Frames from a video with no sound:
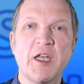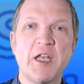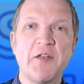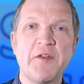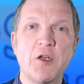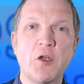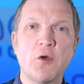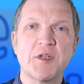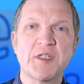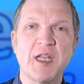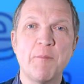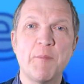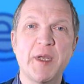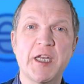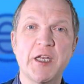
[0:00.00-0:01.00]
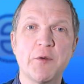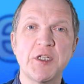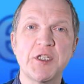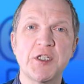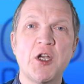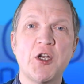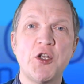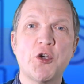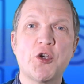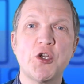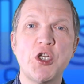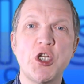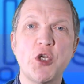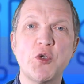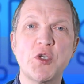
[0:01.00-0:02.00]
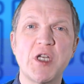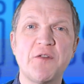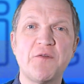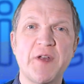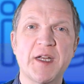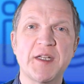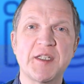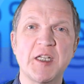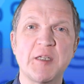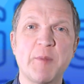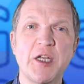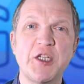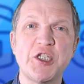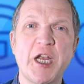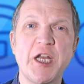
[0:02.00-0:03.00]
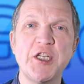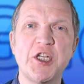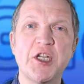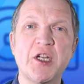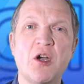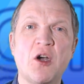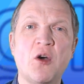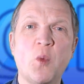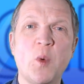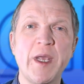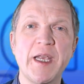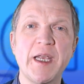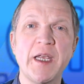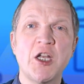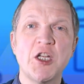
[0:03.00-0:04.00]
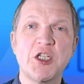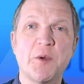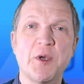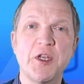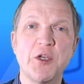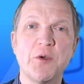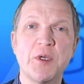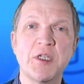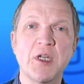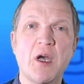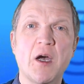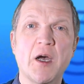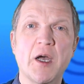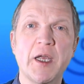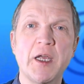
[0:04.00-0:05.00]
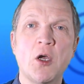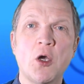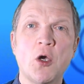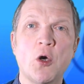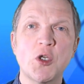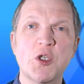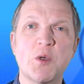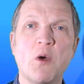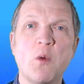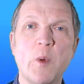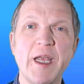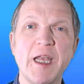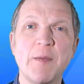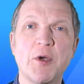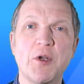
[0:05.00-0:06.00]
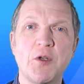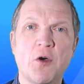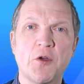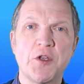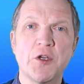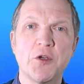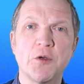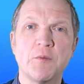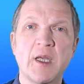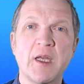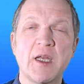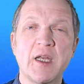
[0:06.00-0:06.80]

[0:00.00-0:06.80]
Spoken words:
If it looks ambiguous, you can usually fix it by changing a we to a you and I, or to a we but not you.